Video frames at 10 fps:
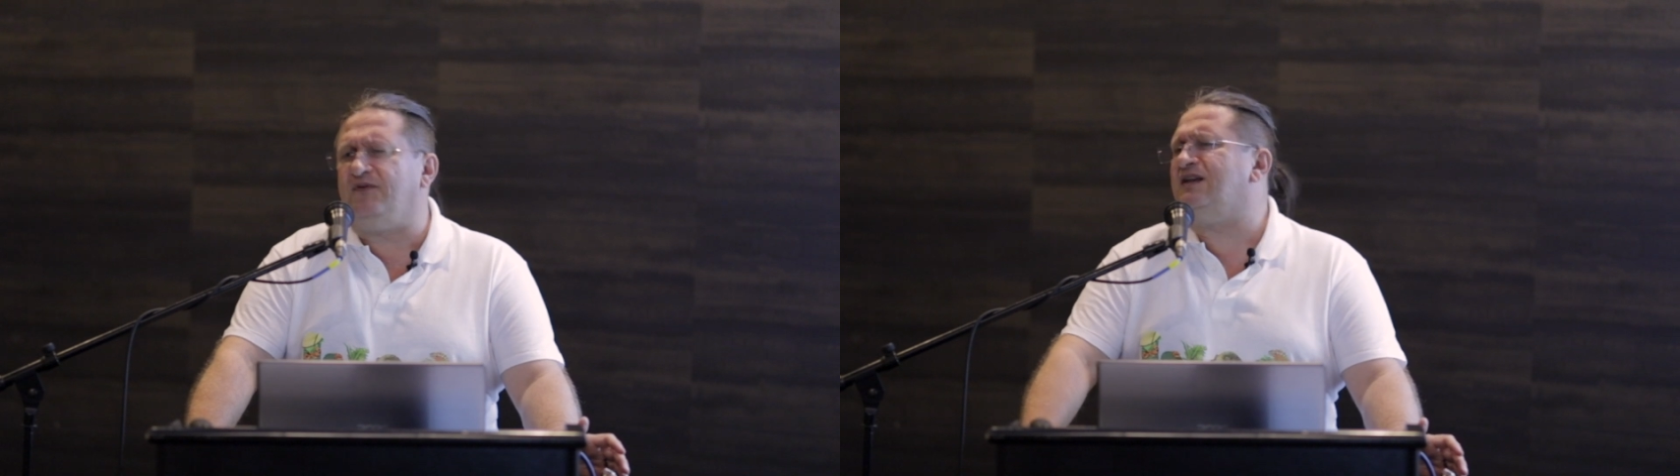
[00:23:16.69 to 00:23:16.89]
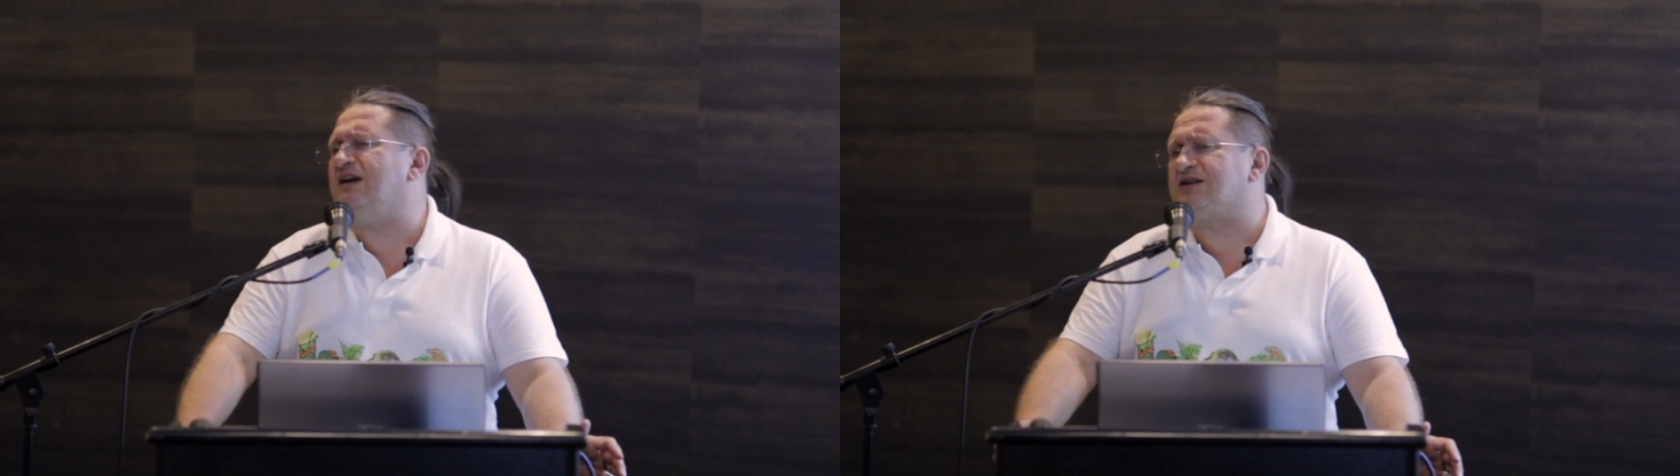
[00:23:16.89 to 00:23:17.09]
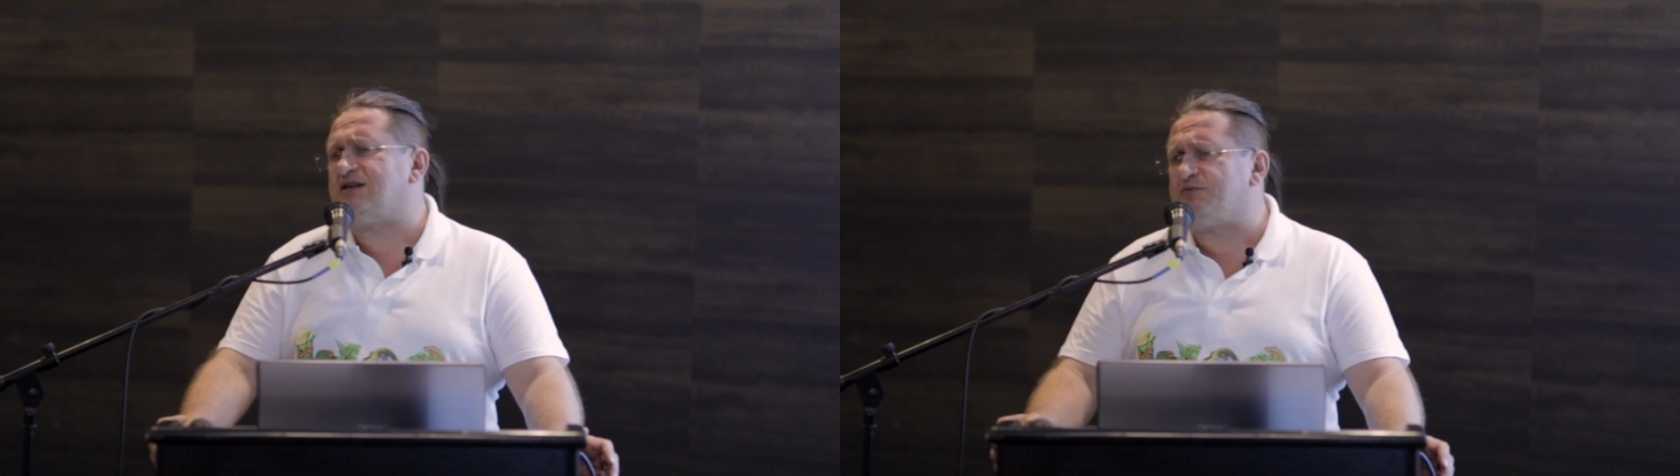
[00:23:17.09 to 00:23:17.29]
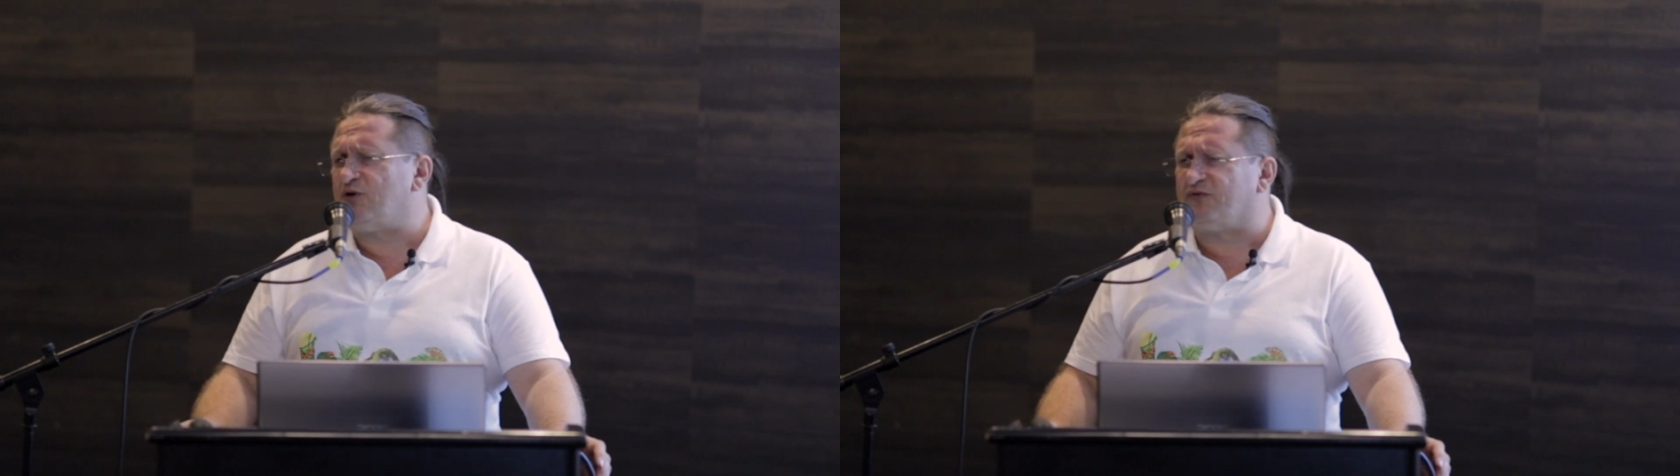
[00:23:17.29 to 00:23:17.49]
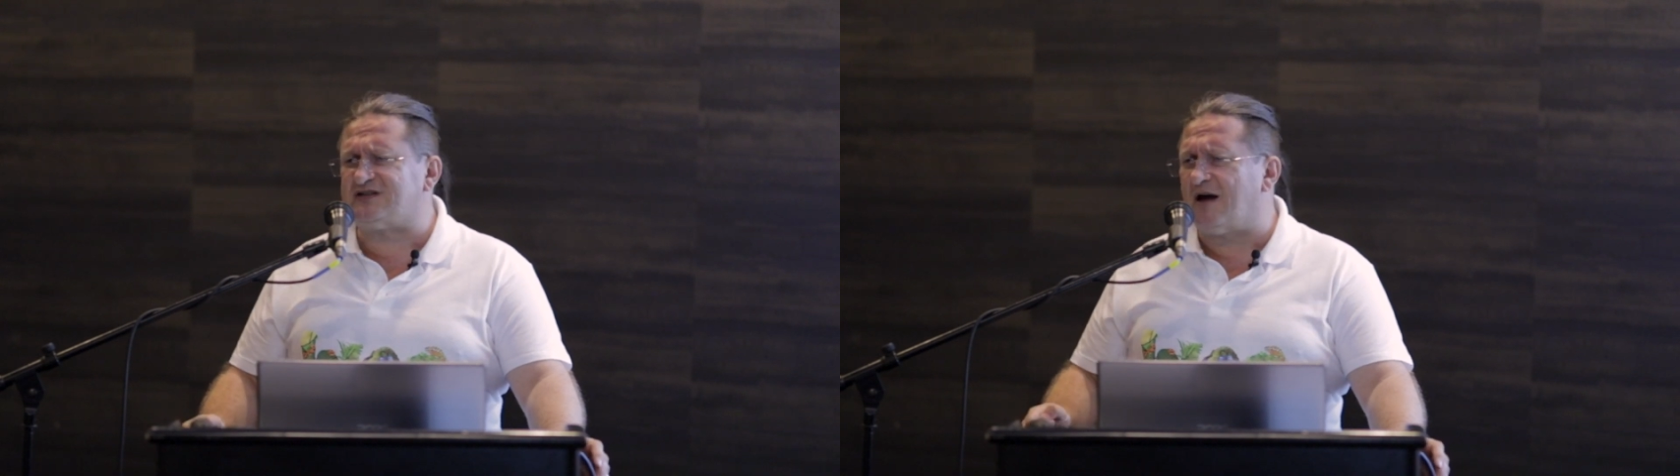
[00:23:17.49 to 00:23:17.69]
with the
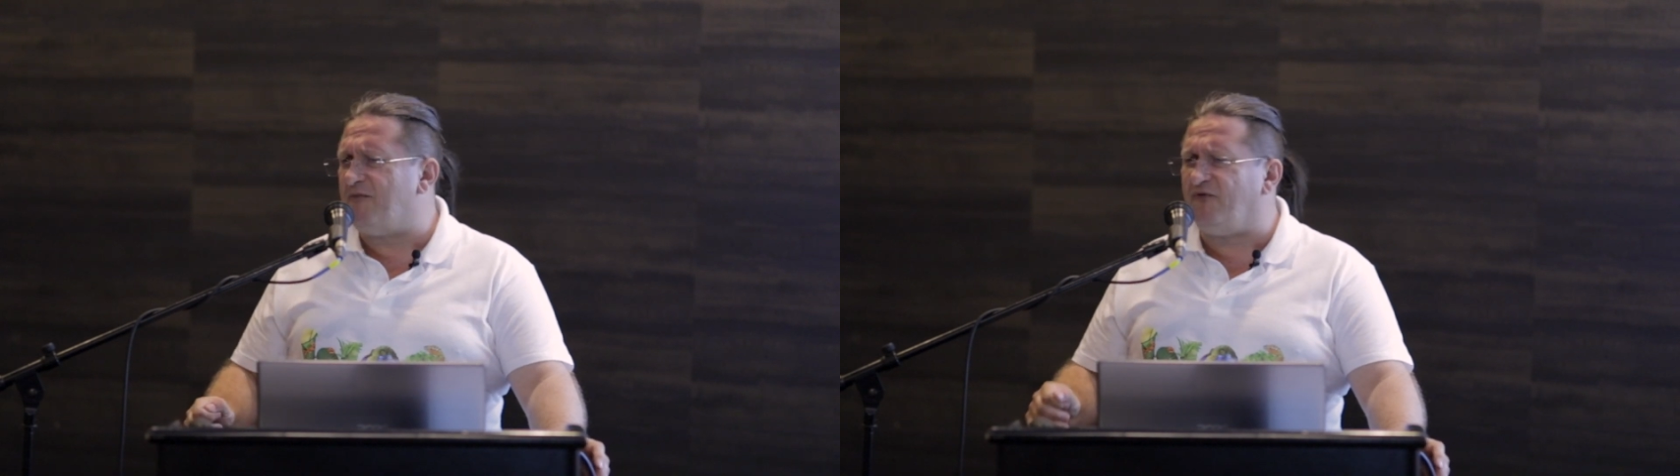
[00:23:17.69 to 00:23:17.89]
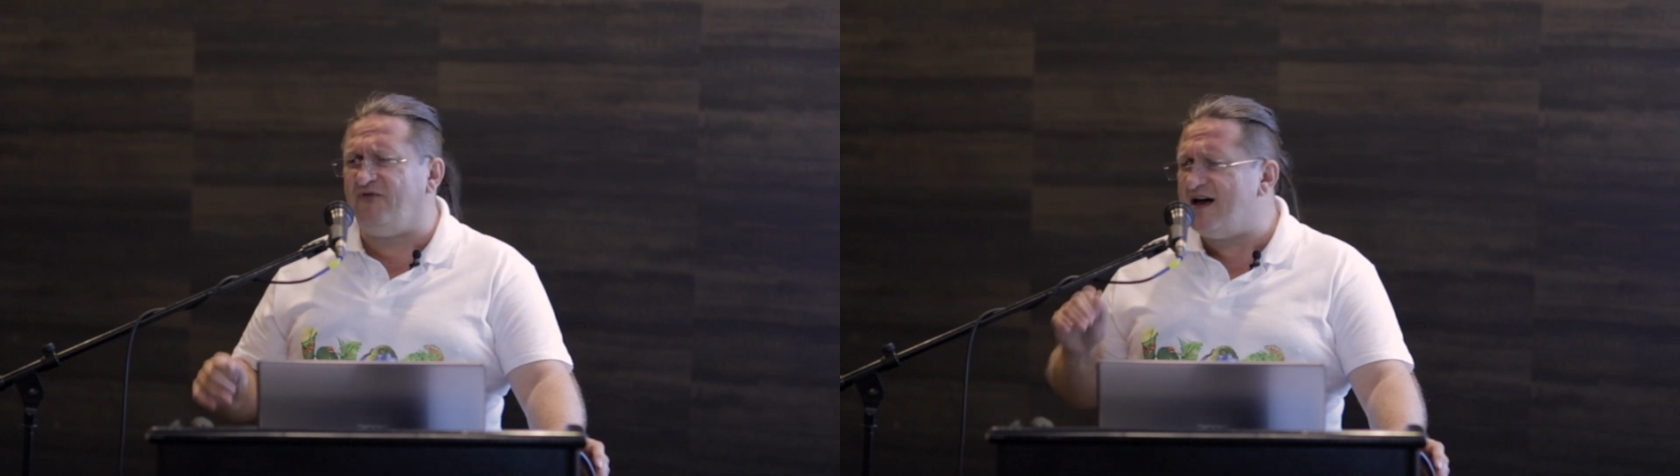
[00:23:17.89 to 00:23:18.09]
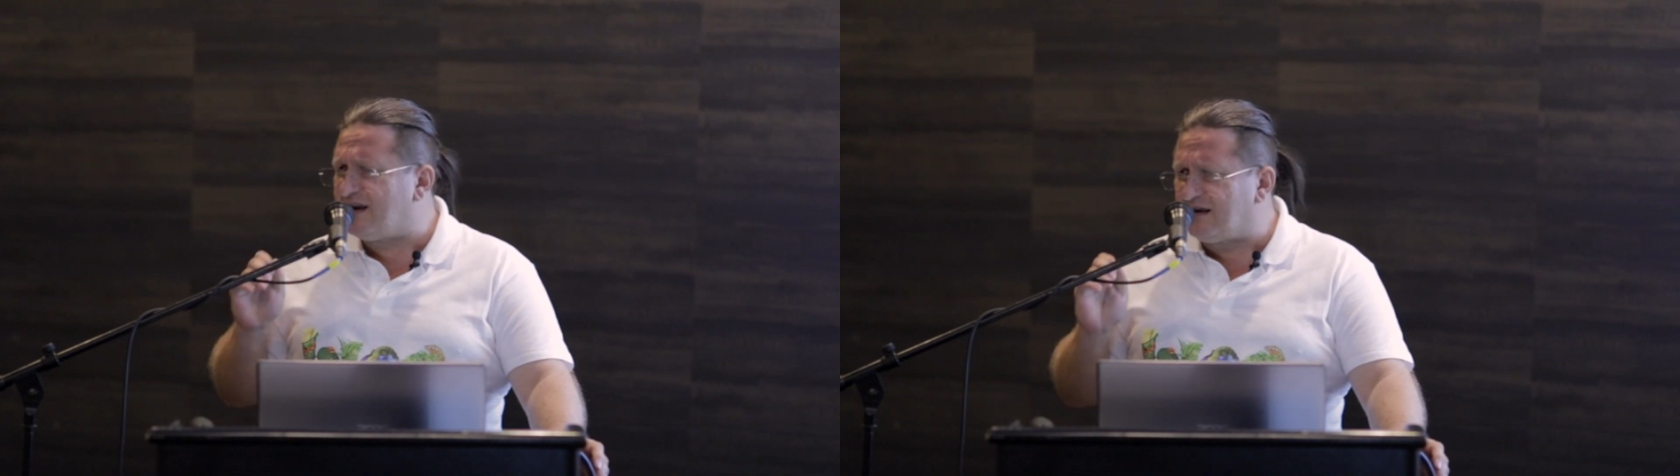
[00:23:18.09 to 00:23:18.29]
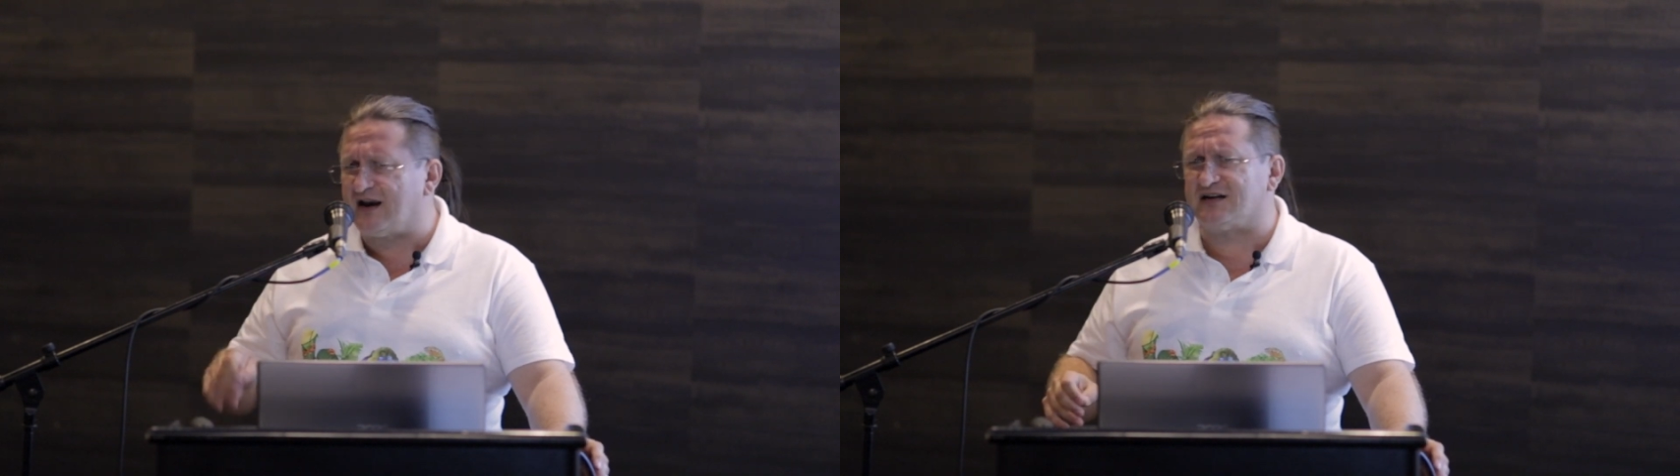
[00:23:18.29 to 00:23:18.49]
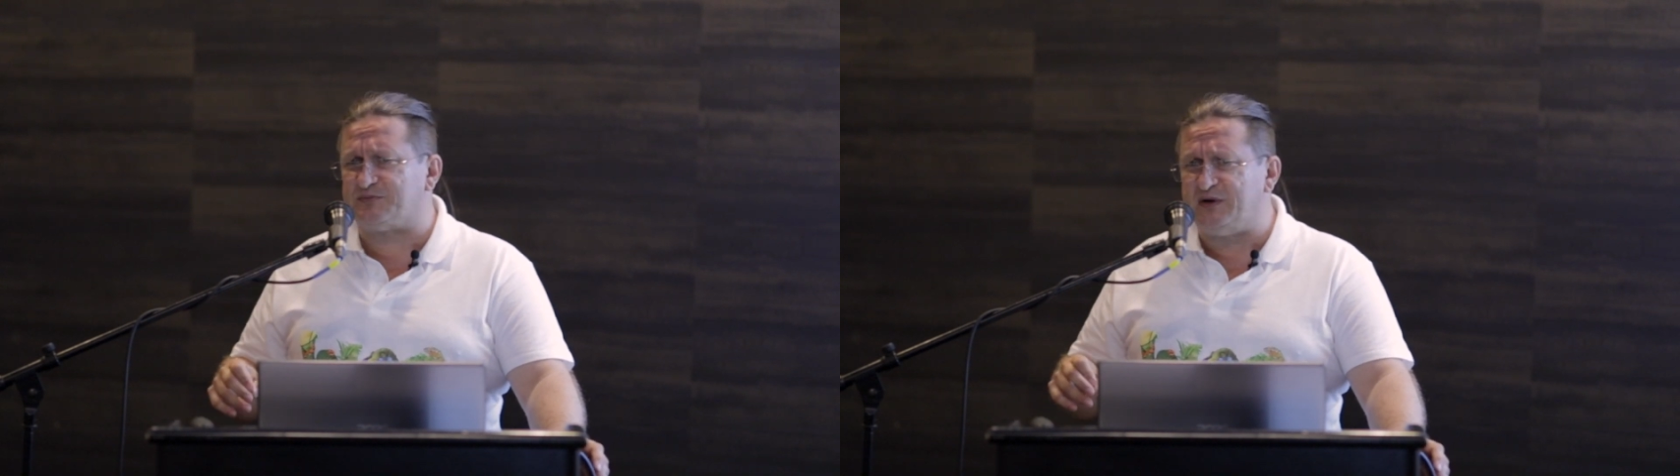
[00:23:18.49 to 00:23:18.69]
exception of some very
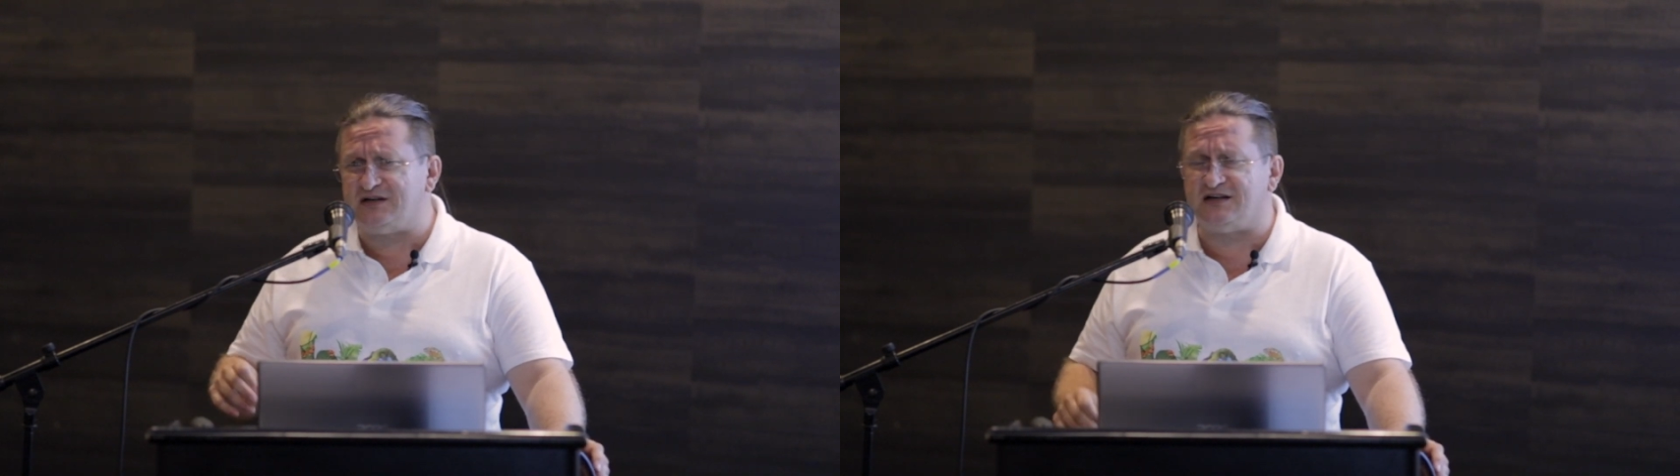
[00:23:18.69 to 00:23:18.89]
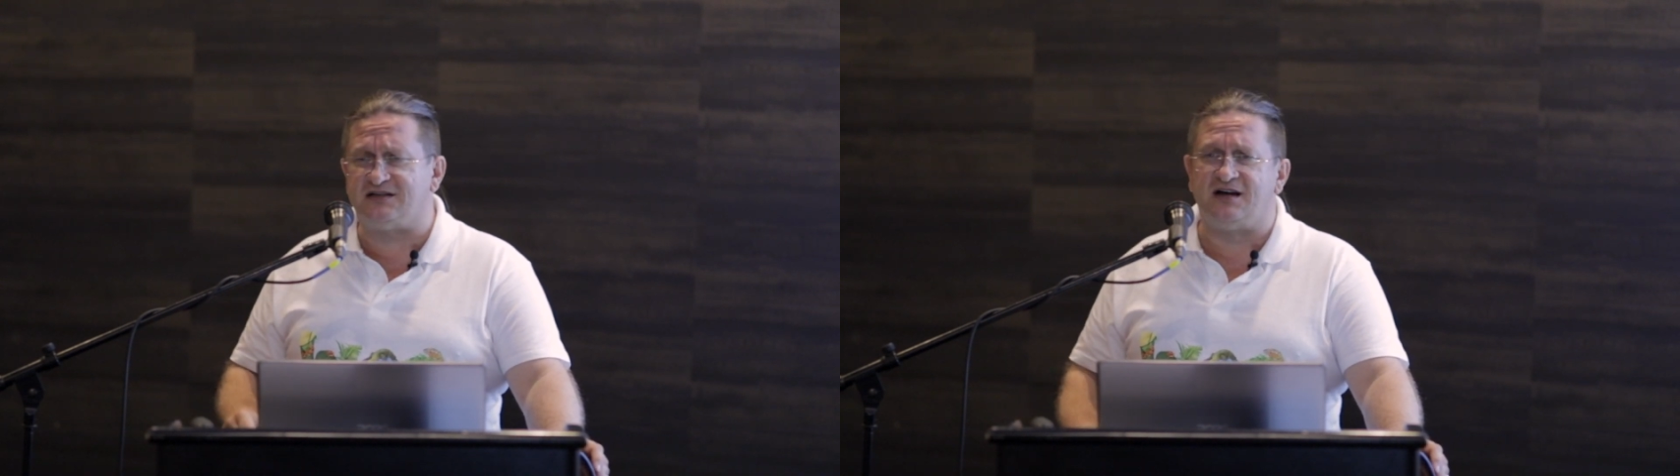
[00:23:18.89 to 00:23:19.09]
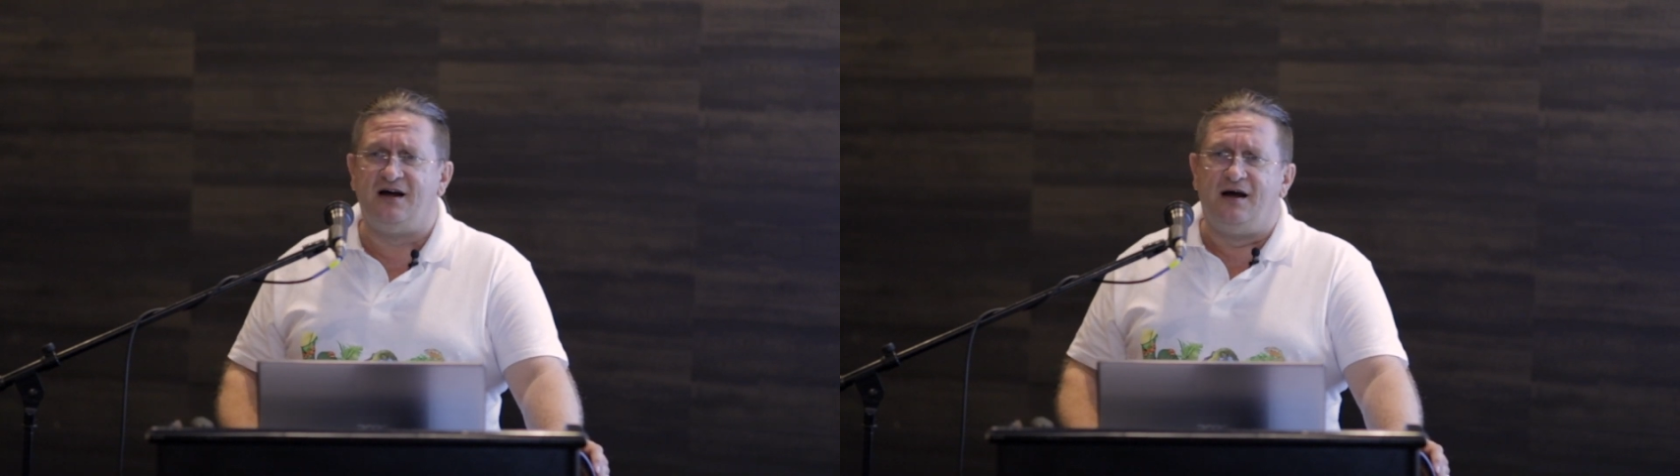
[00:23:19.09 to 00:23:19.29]
rare species,